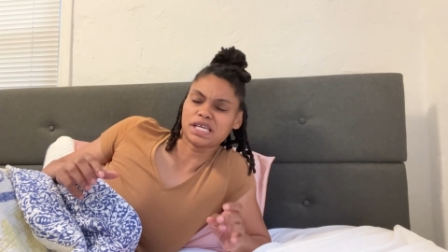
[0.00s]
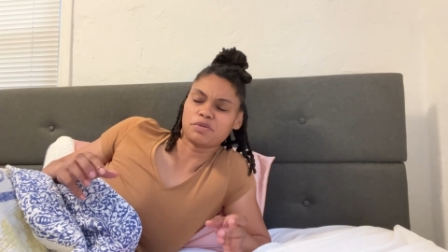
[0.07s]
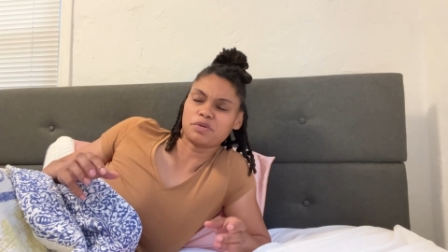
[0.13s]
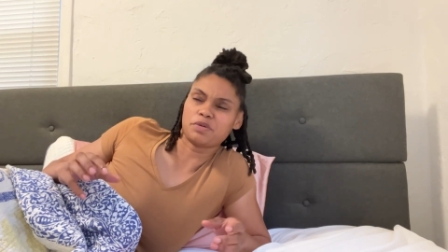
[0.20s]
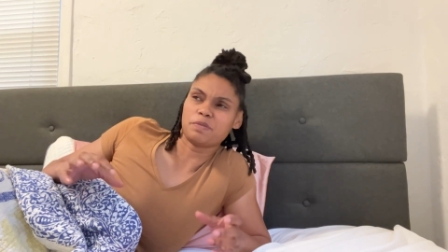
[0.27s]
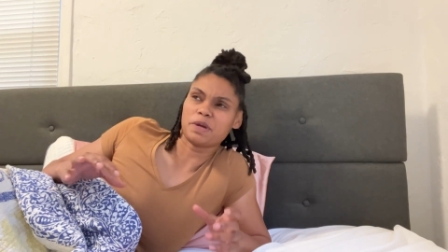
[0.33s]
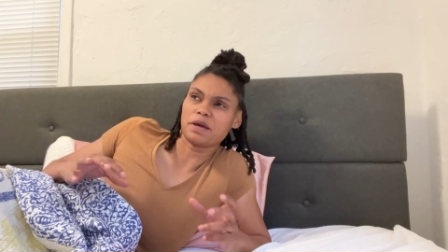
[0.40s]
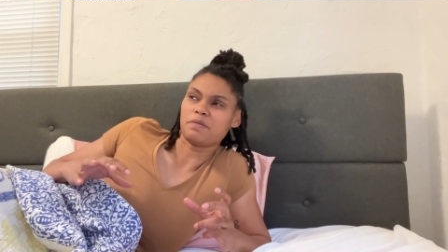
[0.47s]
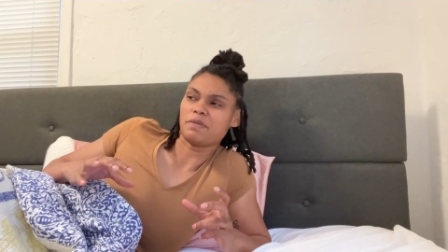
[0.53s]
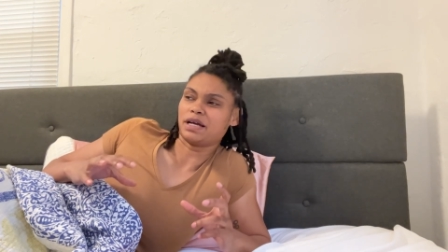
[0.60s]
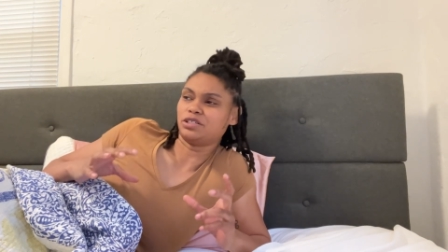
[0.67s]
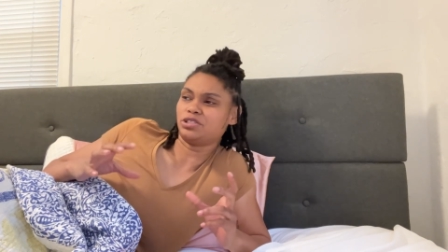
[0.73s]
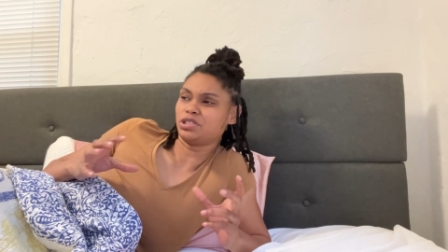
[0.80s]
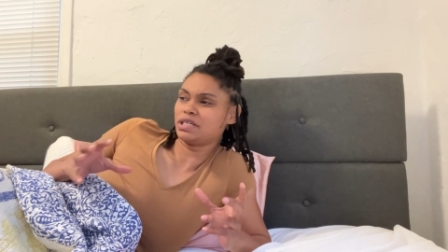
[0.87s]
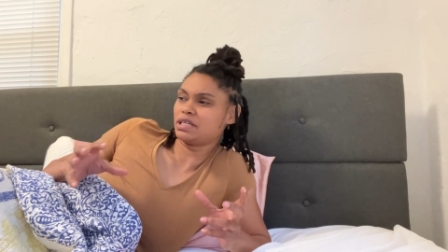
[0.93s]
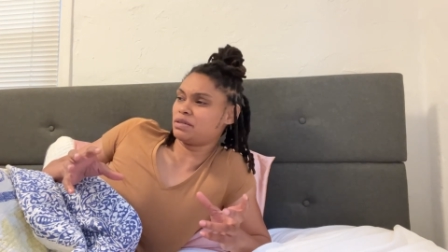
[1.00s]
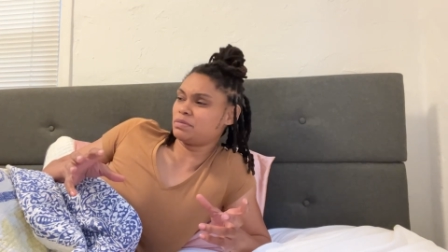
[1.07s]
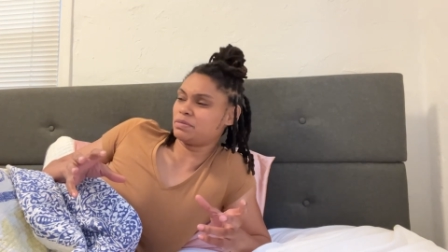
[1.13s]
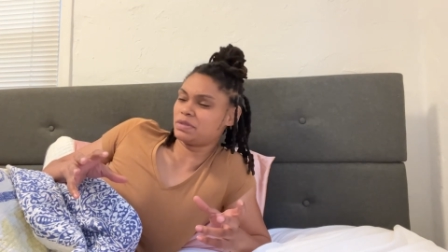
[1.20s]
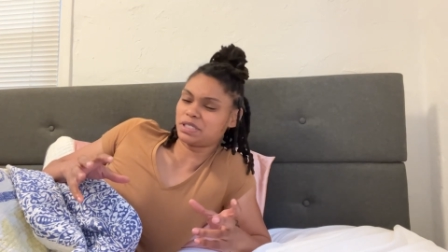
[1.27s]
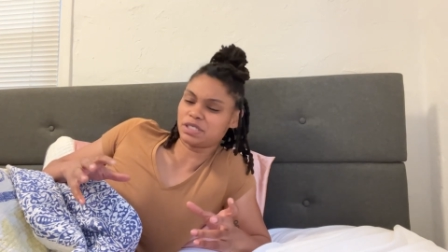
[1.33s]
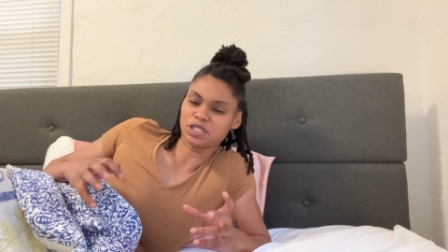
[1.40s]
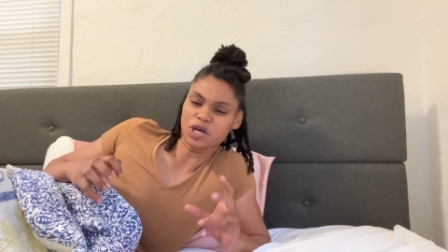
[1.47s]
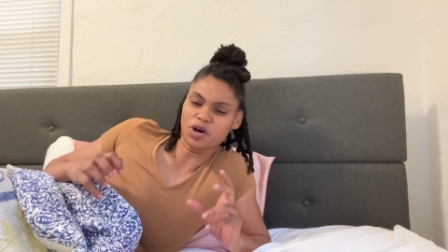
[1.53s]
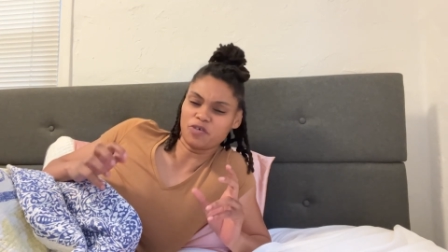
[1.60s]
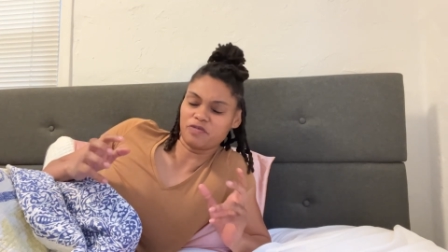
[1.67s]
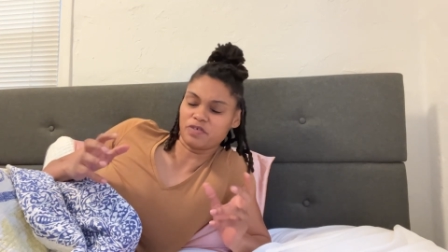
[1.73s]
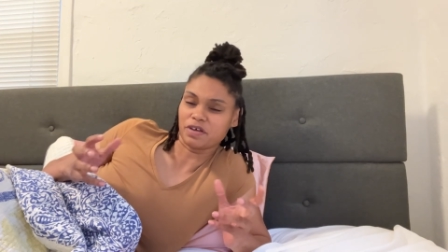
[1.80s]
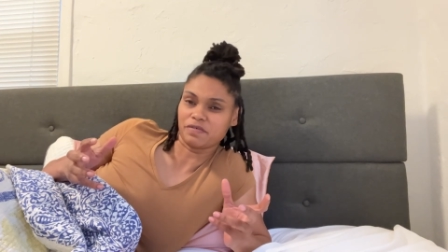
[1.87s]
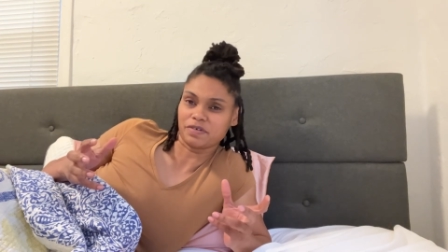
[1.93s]
It would make my dreams so
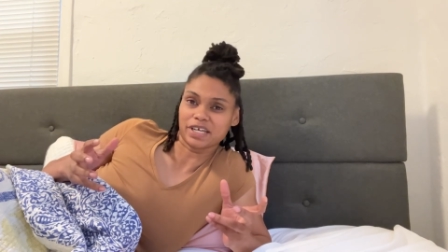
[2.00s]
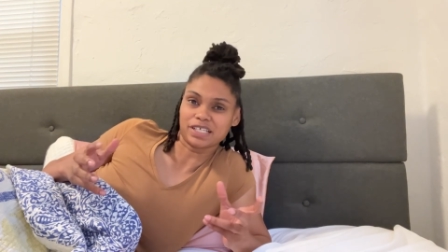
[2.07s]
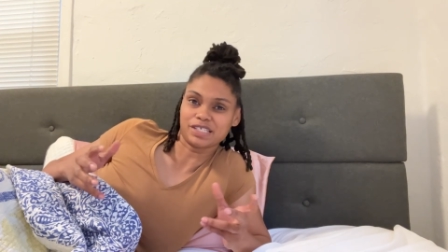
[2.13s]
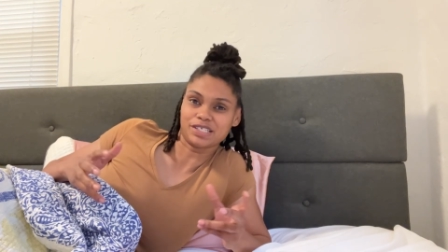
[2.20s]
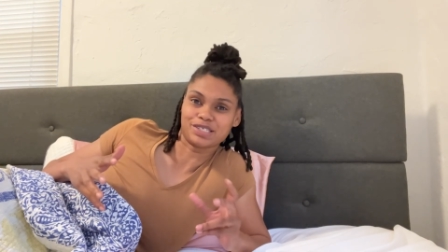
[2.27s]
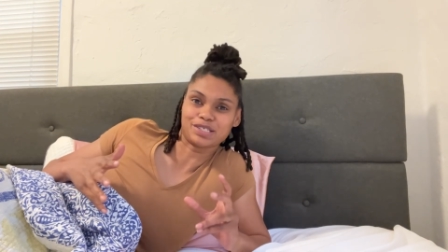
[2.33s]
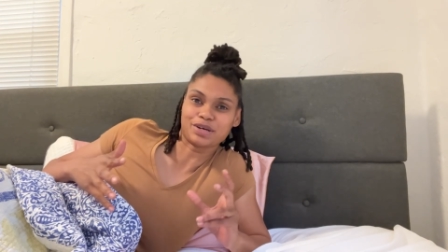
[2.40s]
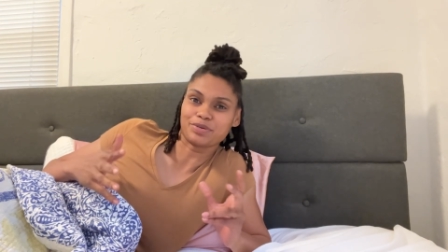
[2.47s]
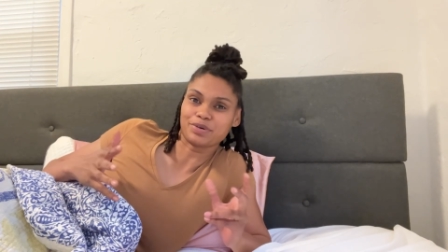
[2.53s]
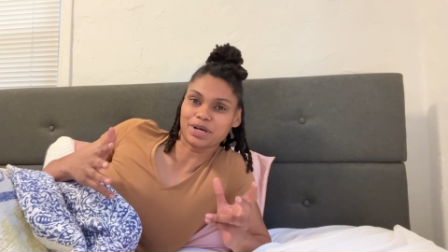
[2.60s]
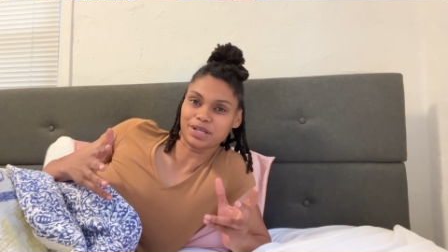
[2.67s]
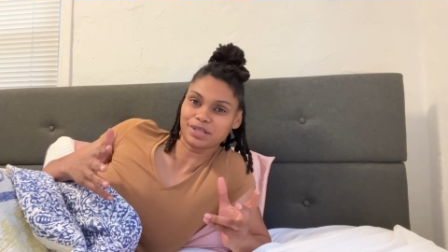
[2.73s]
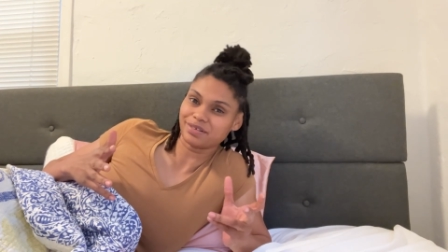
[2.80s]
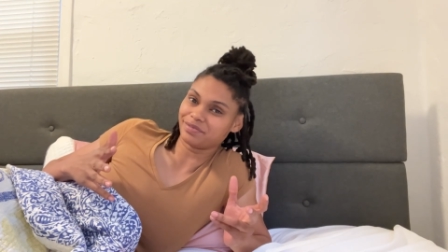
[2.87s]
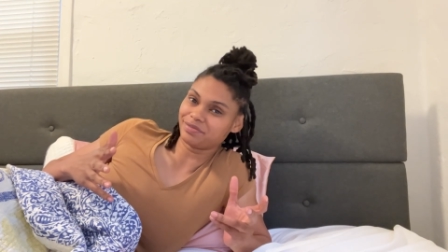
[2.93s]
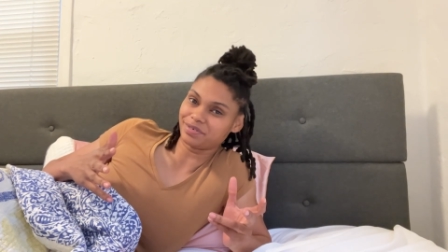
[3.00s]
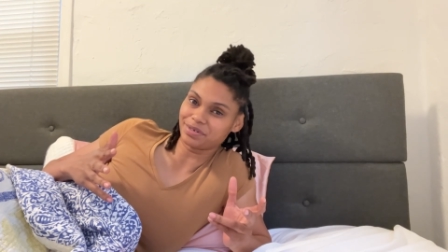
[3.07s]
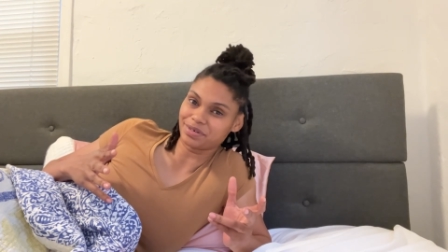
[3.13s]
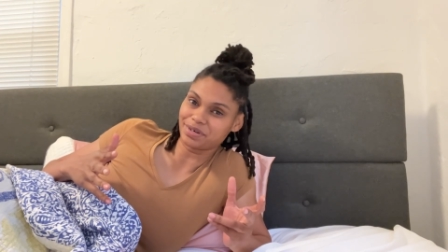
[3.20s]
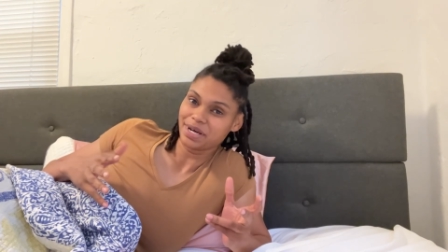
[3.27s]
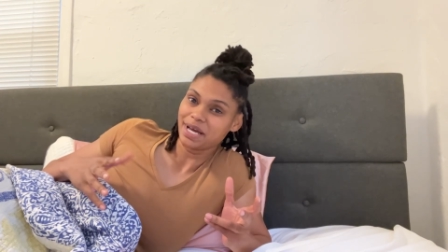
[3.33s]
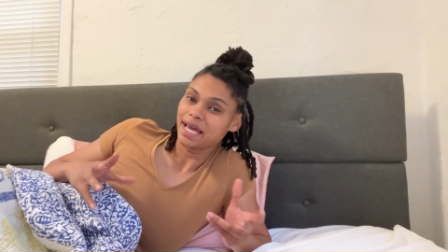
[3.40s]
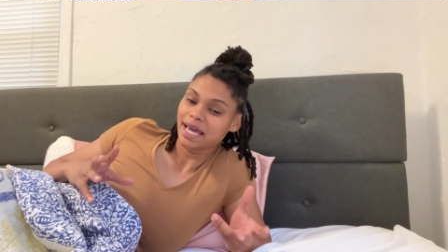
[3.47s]
vivid, so colorful,